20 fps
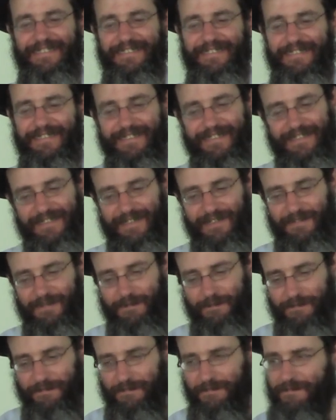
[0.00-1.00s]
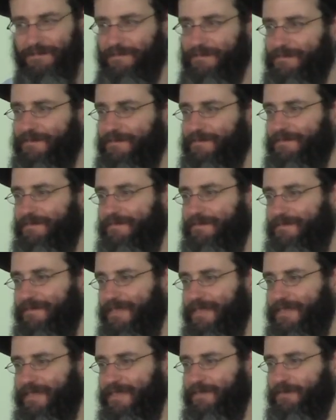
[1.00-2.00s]
So,
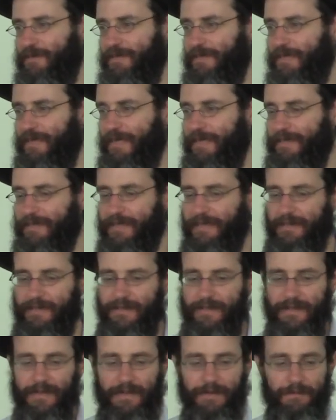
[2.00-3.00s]
that's it for today, and